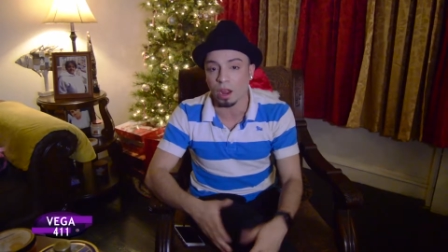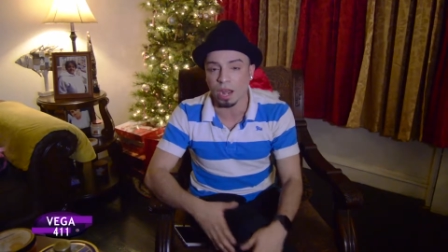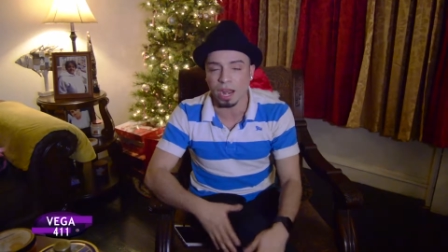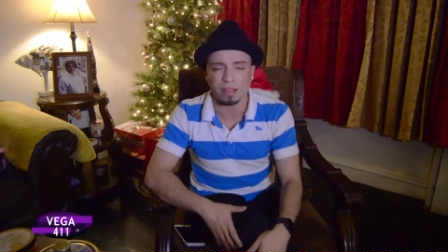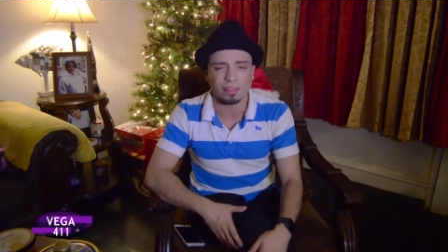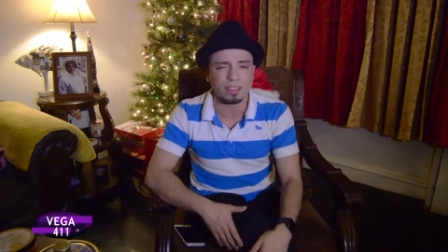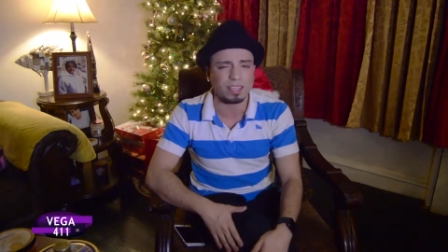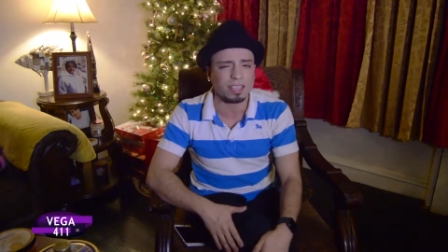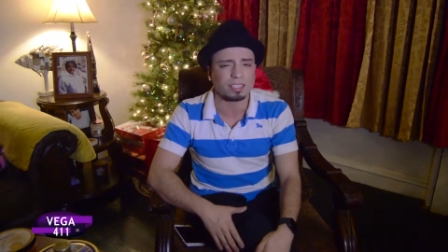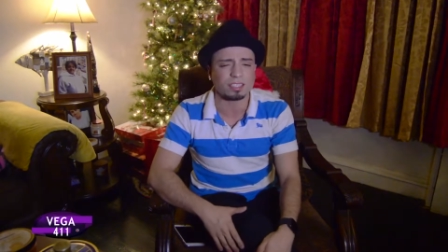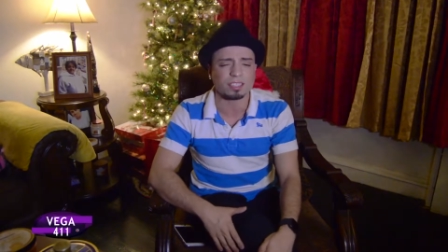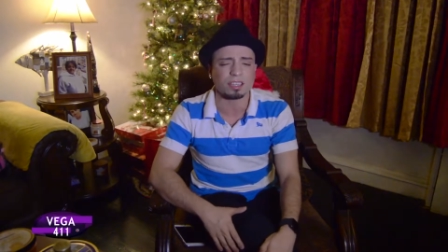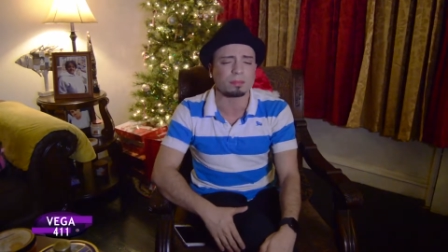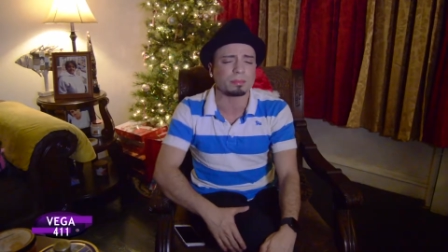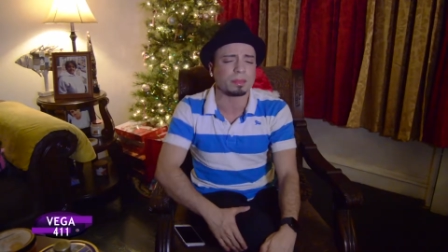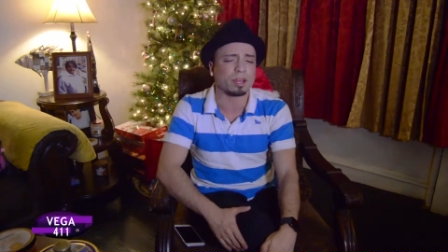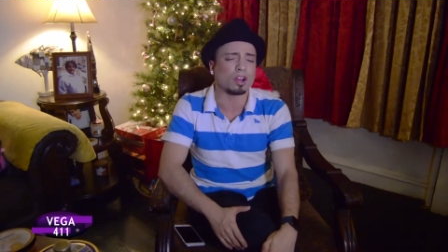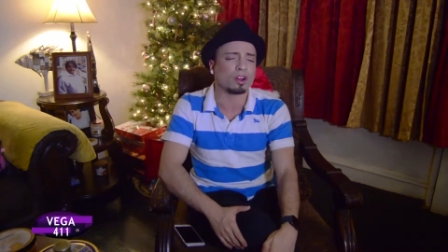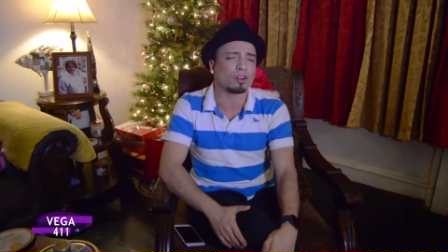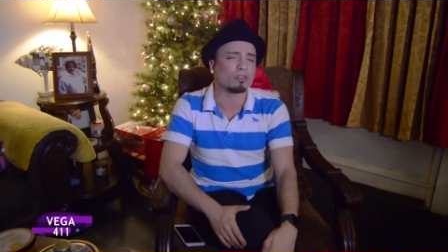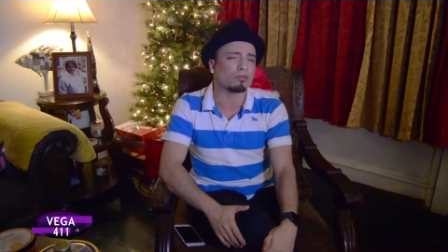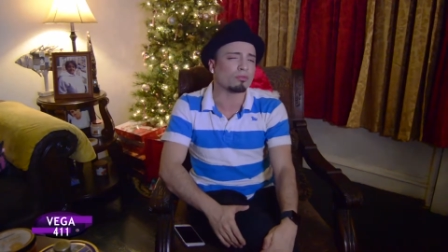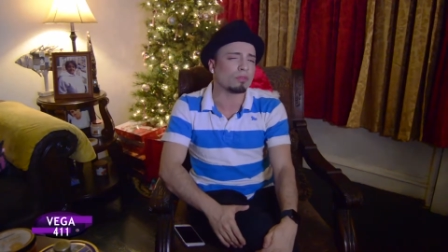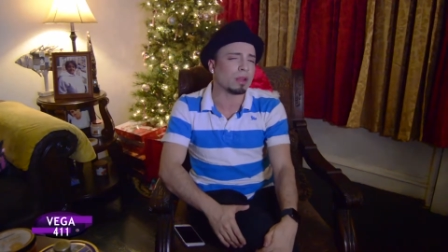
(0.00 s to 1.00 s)
And I think it's gonna be
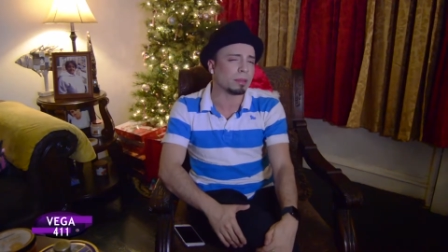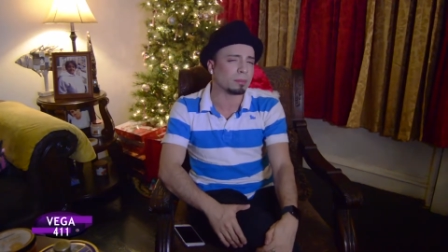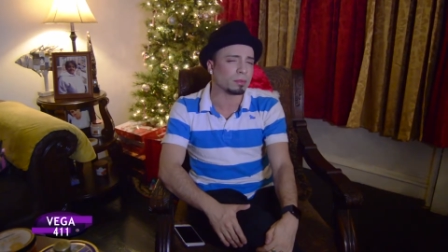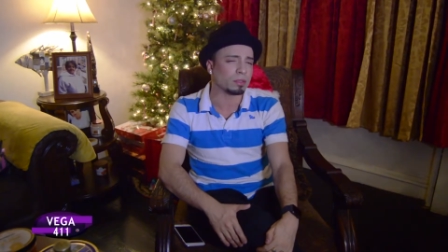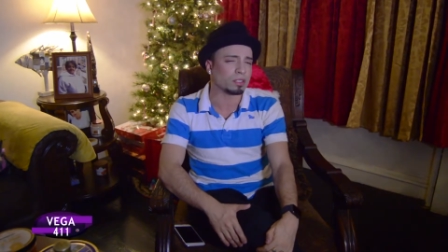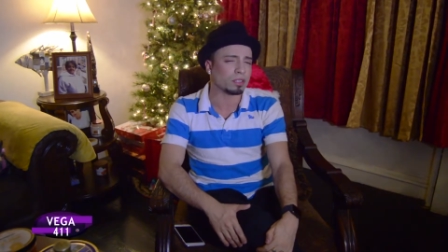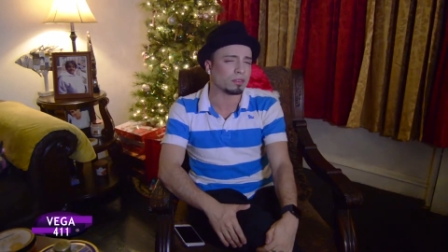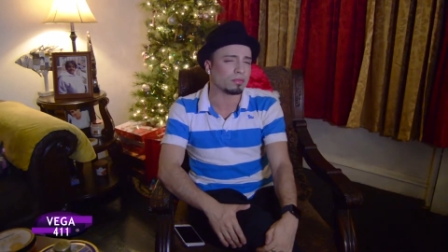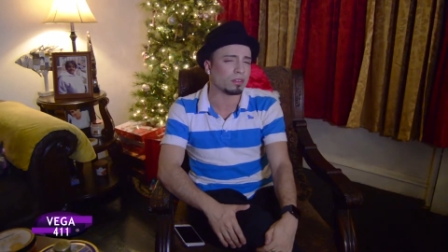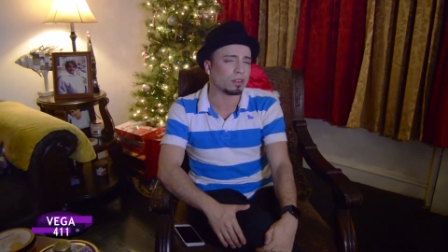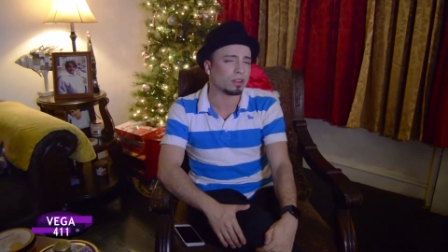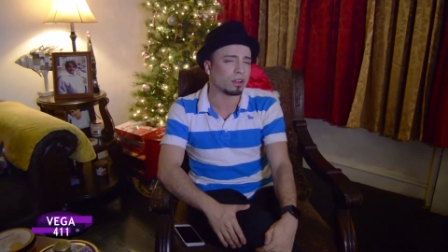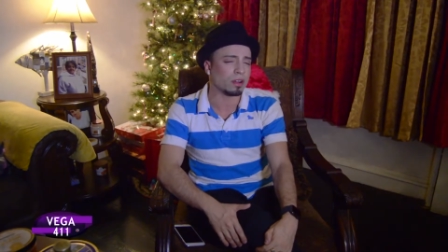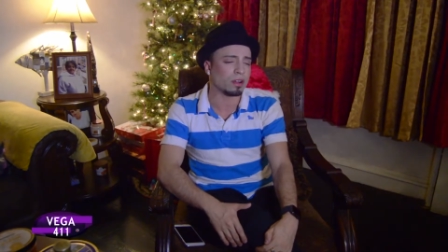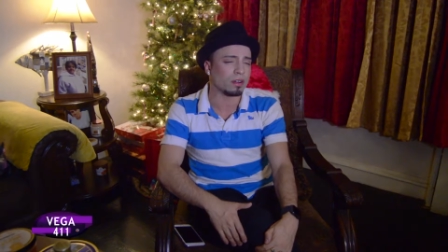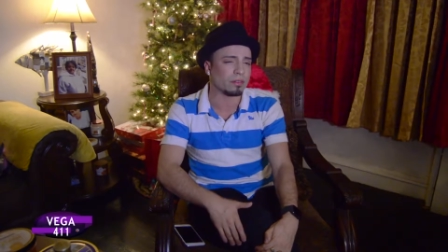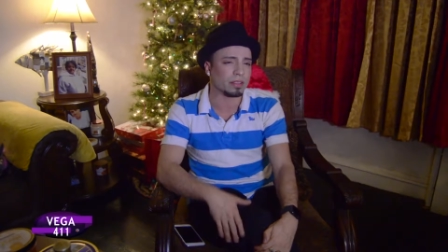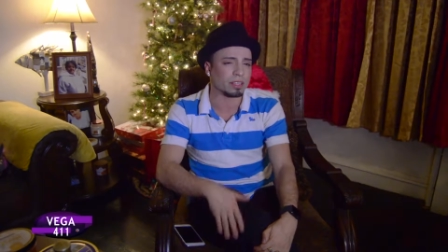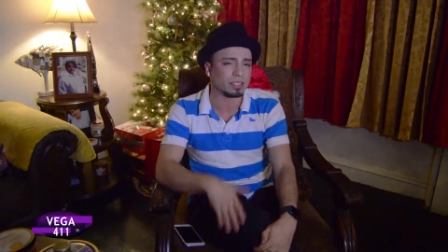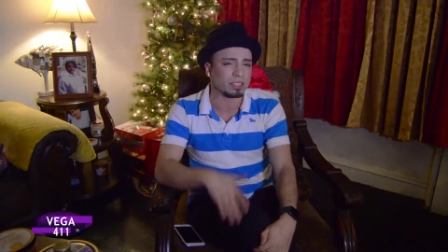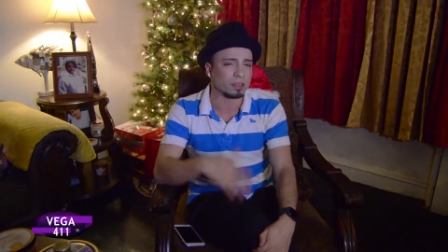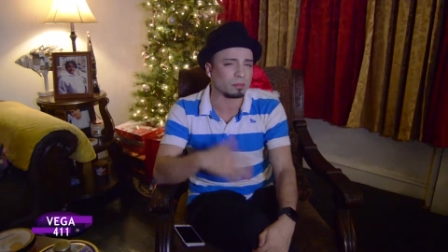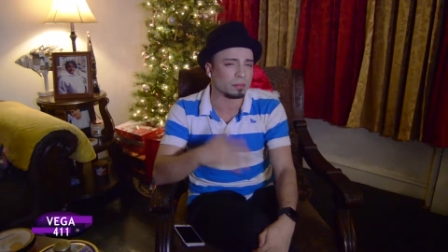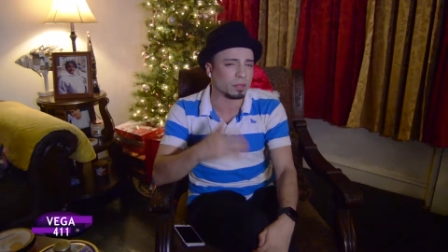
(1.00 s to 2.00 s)
a great music video.
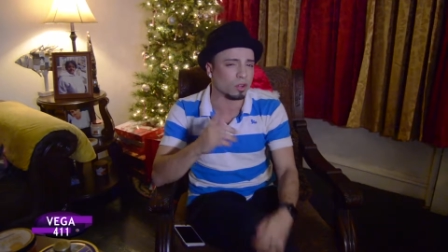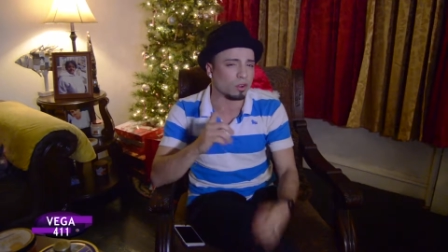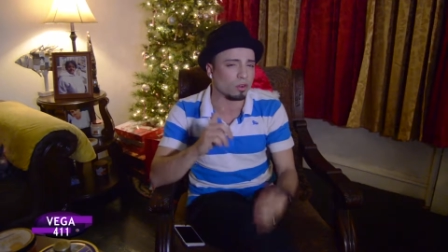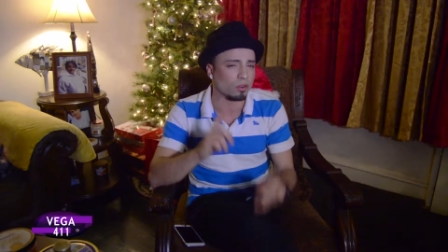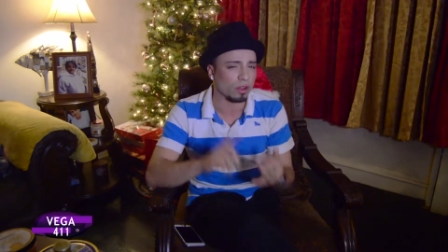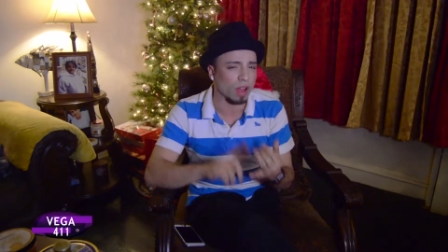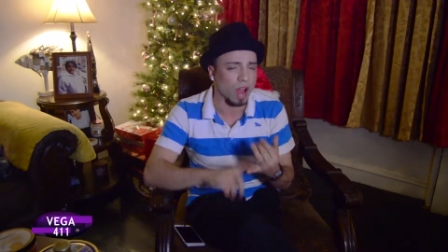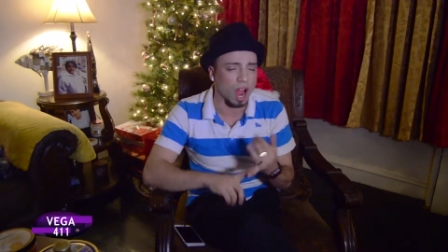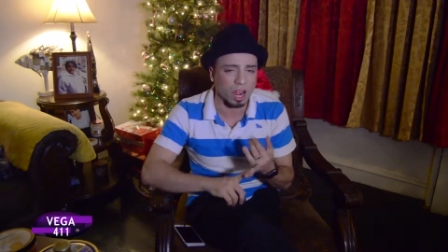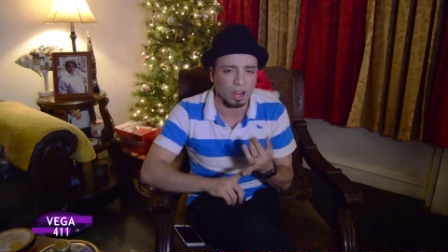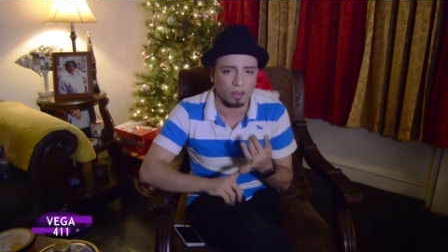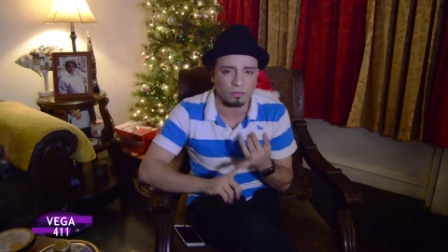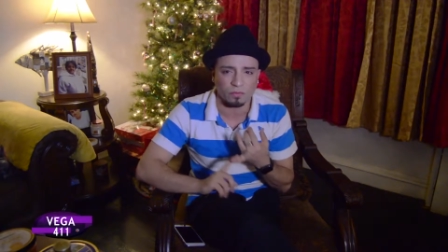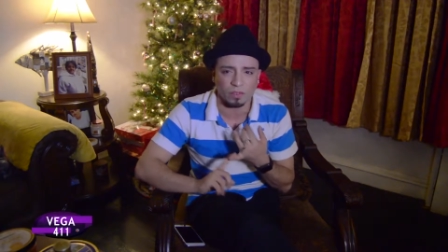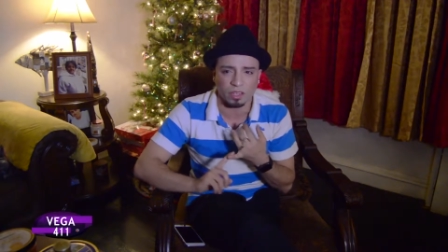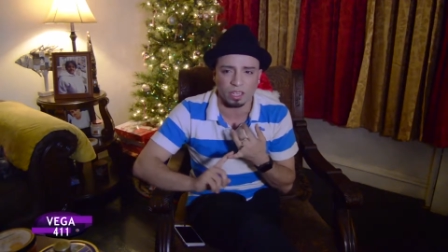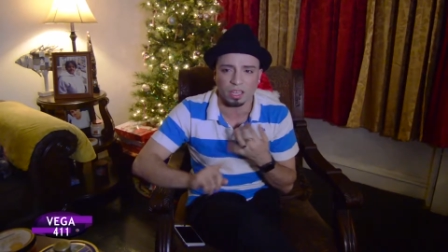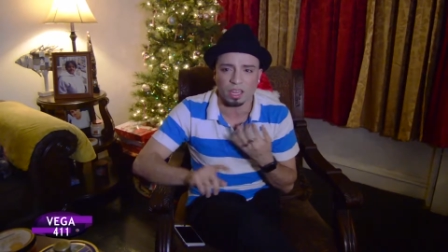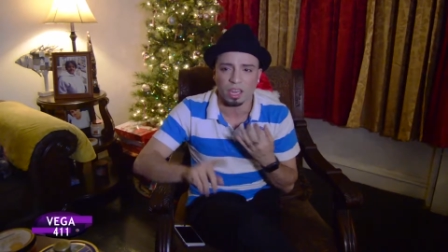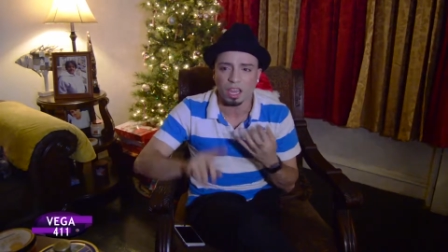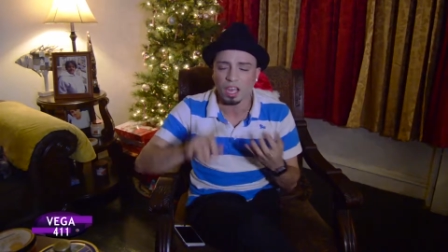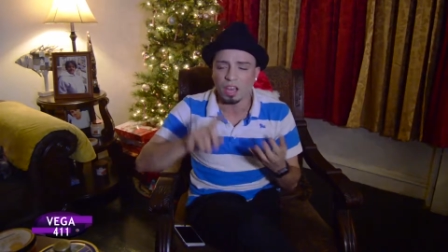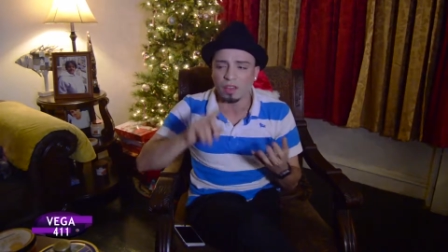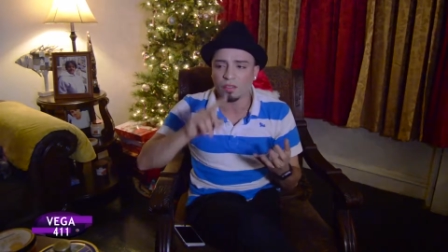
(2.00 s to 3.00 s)
There's gonna be
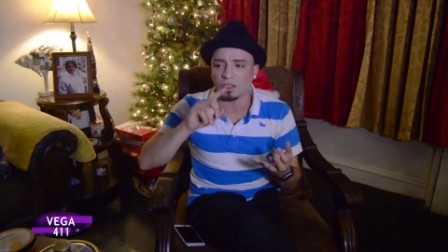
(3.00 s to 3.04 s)
choreography.